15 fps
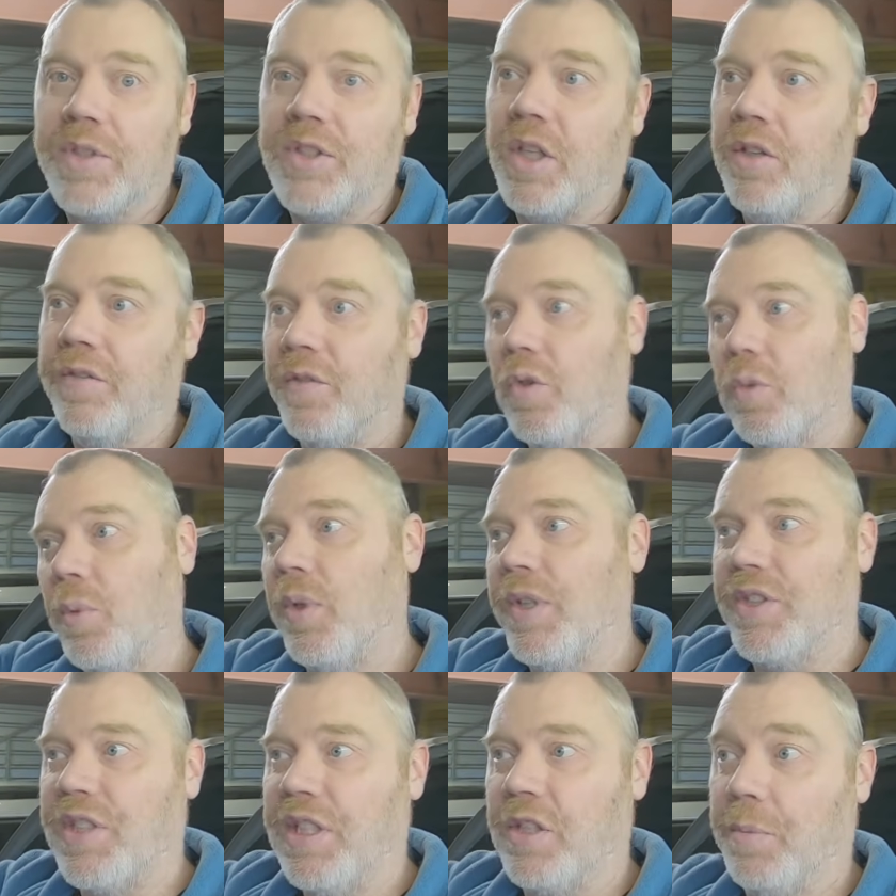So
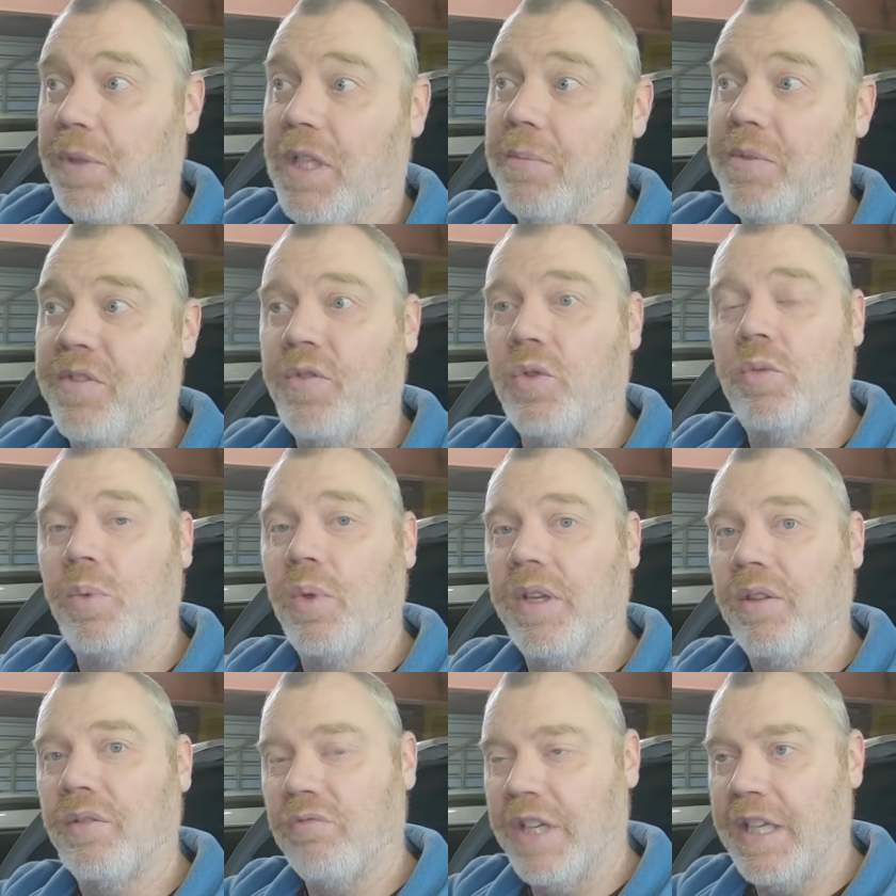4.6 becomes
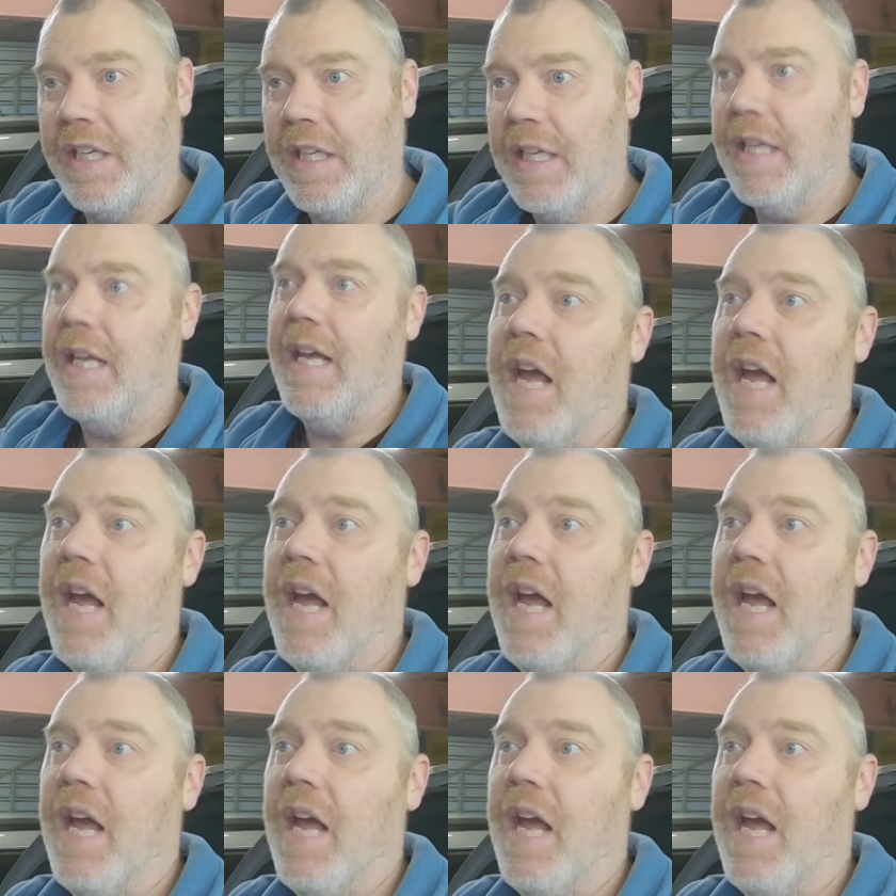4.3,